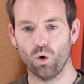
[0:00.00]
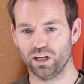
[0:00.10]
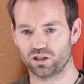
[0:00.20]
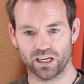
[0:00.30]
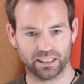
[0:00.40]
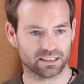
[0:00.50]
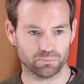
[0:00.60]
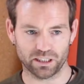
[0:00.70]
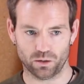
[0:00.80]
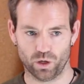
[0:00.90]
It
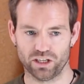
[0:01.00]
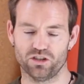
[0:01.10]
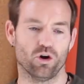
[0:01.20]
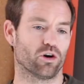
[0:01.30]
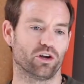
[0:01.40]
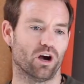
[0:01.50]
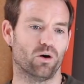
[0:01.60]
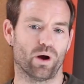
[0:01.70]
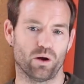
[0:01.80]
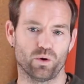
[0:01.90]
simply is not going to go away.